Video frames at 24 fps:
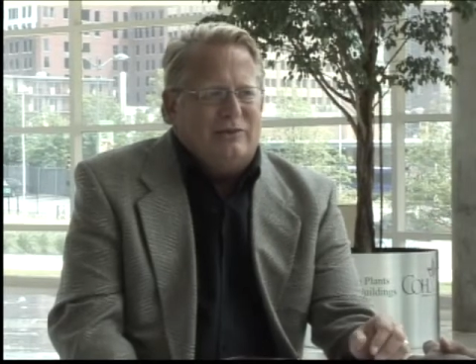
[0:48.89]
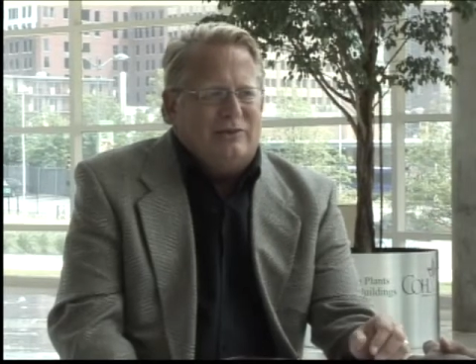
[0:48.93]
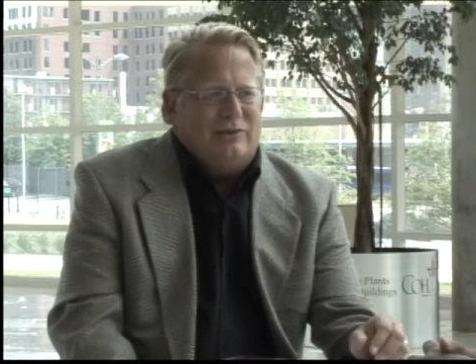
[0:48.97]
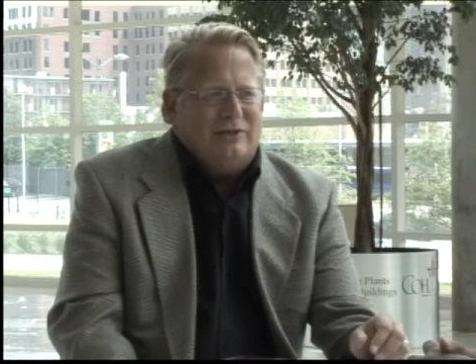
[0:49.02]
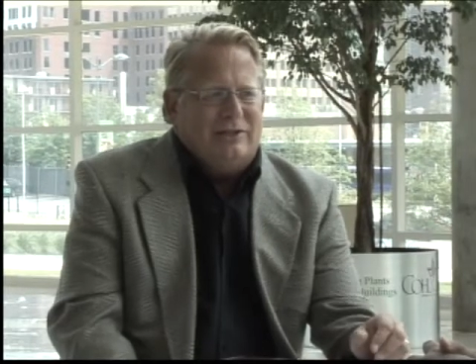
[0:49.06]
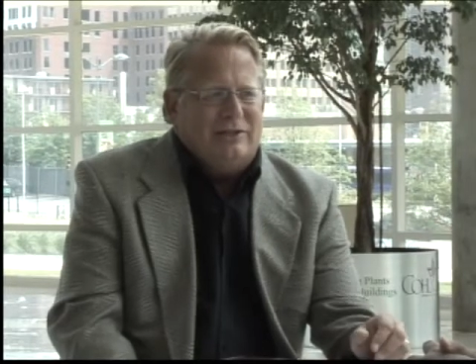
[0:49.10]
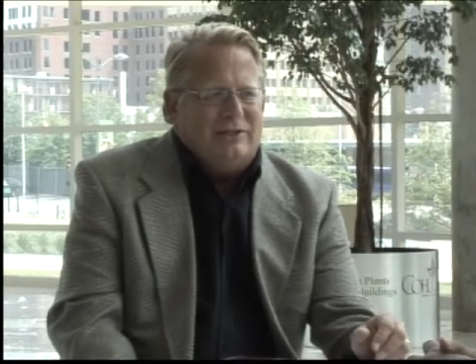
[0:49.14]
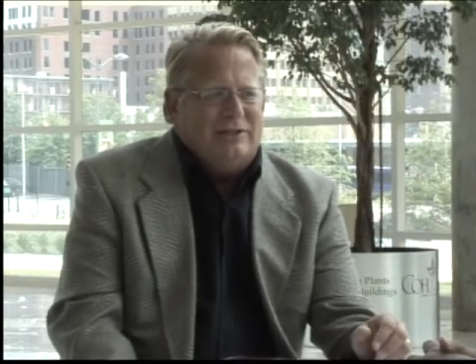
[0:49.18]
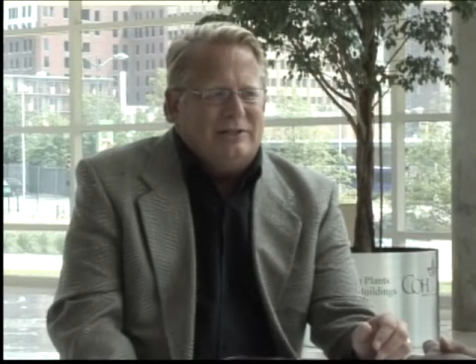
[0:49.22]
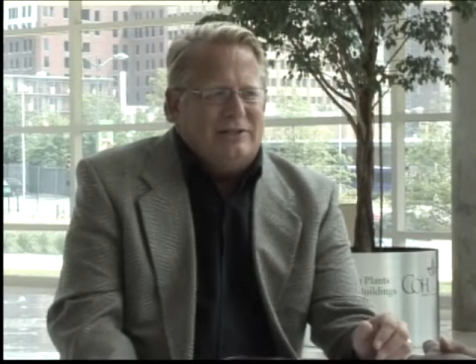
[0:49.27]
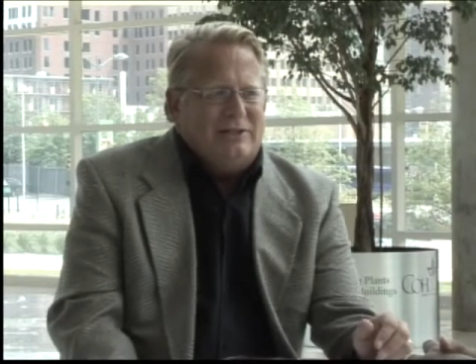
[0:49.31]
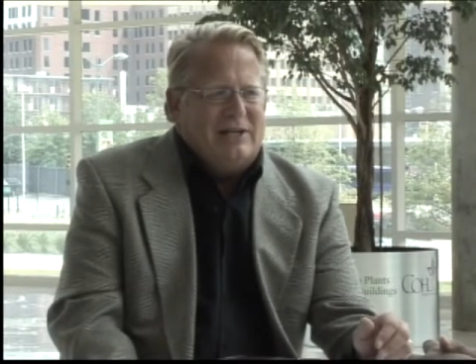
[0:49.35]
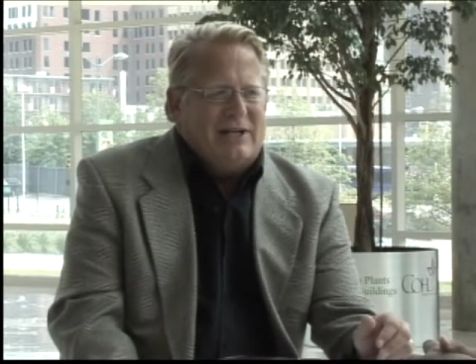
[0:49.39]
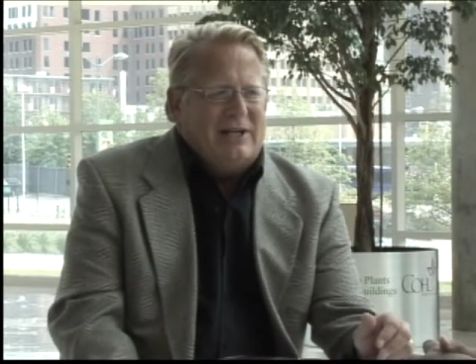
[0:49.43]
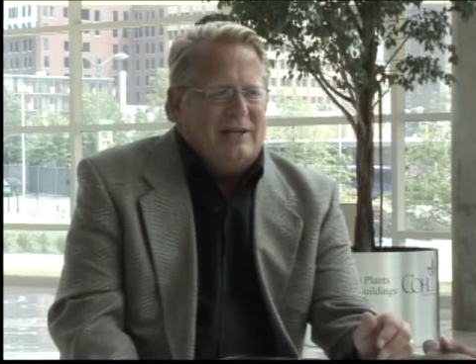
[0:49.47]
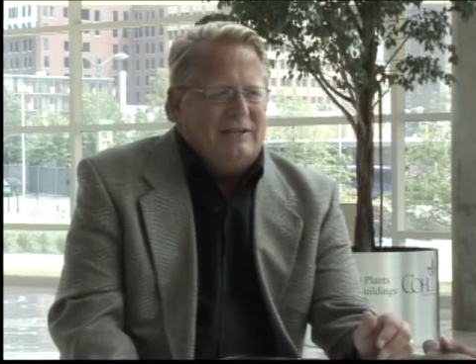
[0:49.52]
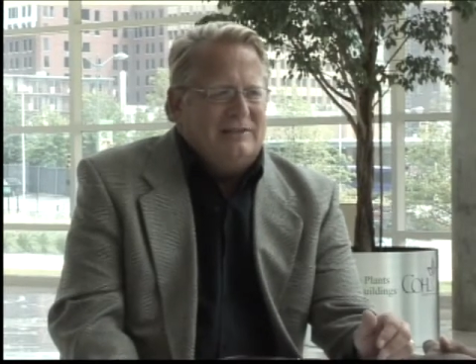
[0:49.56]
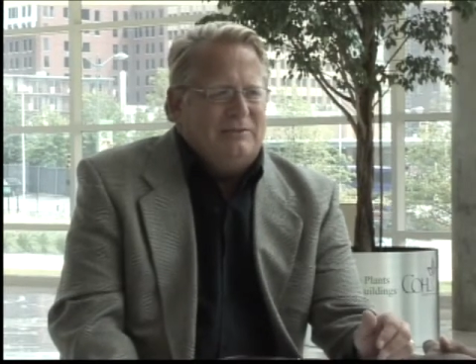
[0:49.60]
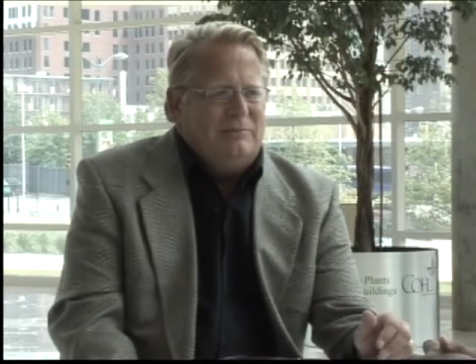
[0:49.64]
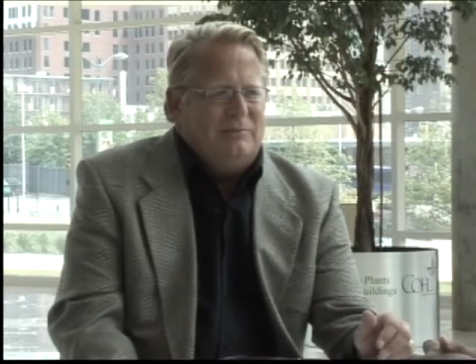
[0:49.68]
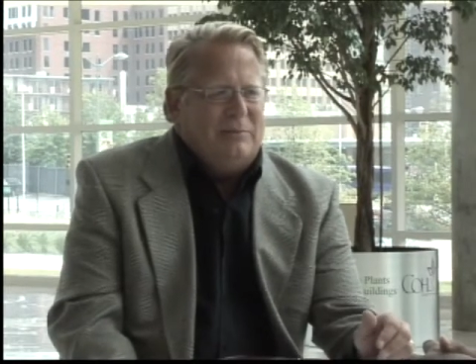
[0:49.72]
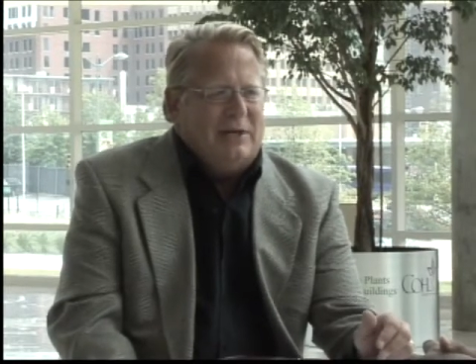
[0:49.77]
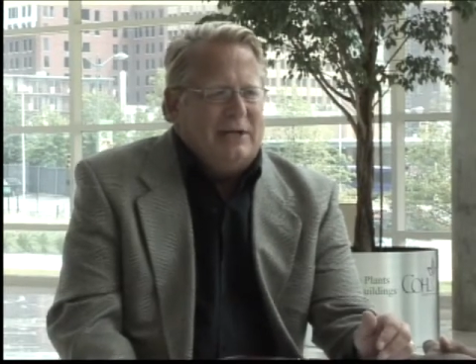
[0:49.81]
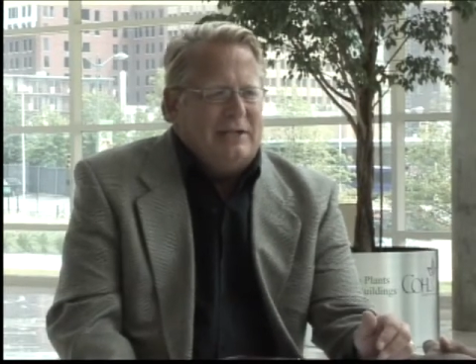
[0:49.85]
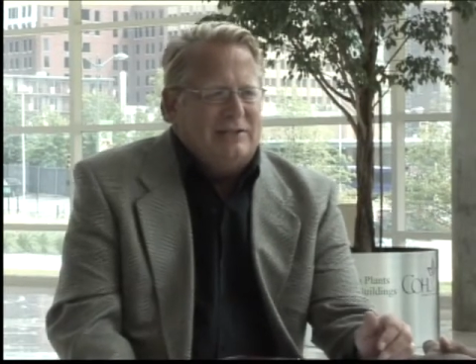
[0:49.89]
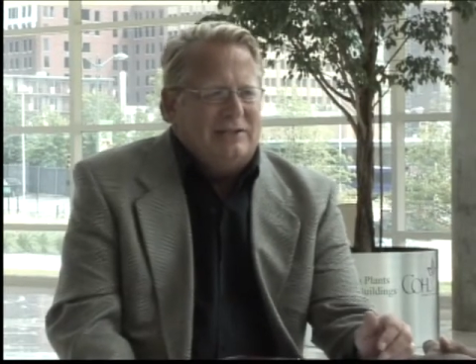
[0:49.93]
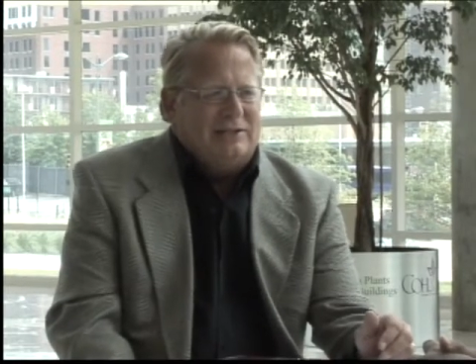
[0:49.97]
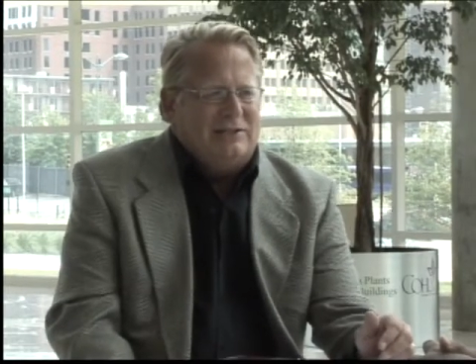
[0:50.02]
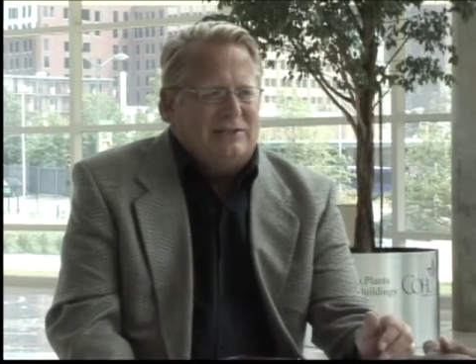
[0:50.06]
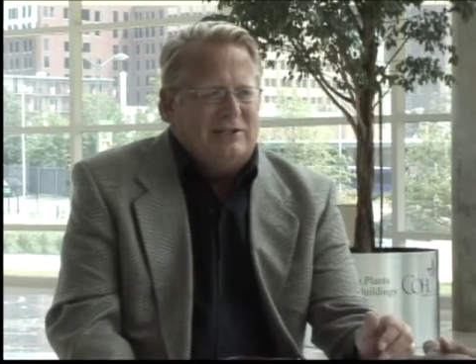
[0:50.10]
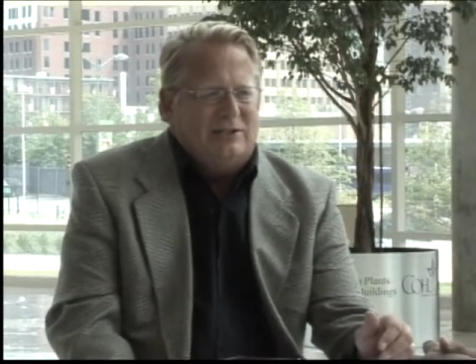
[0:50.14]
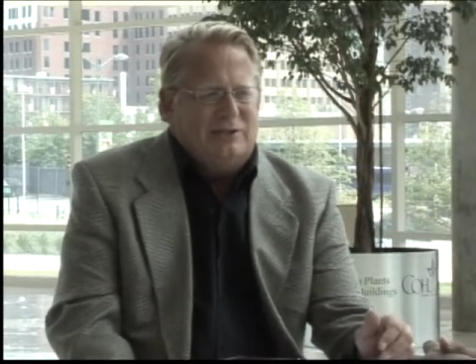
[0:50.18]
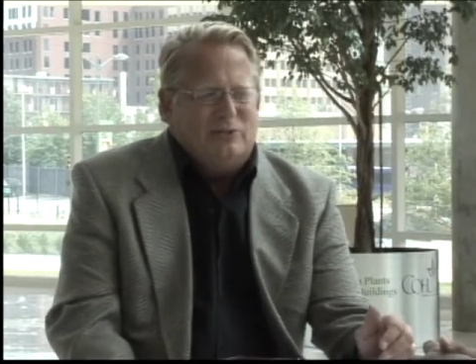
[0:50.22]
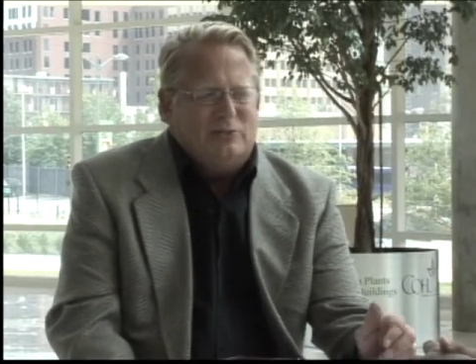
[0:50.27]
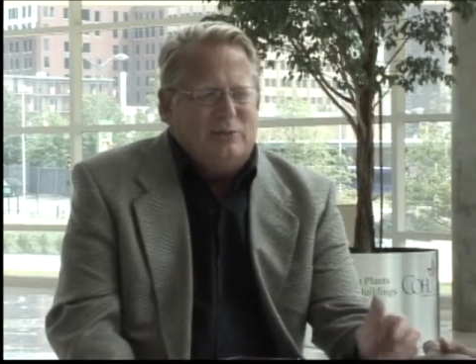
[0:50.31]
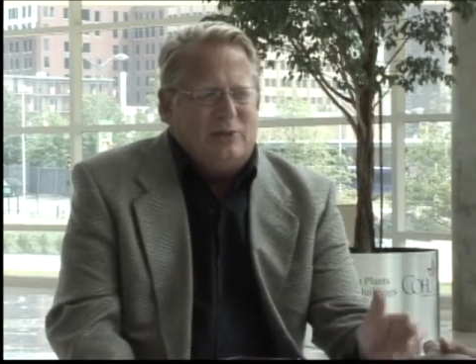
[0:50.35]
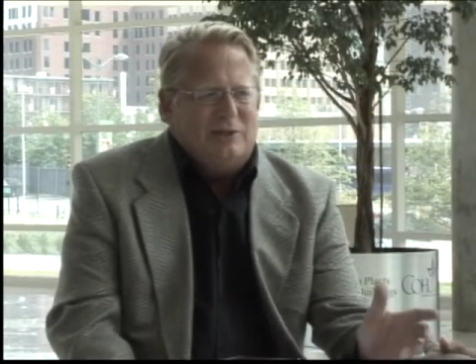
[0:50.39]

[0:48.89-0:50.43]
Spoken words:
for his jazz basis as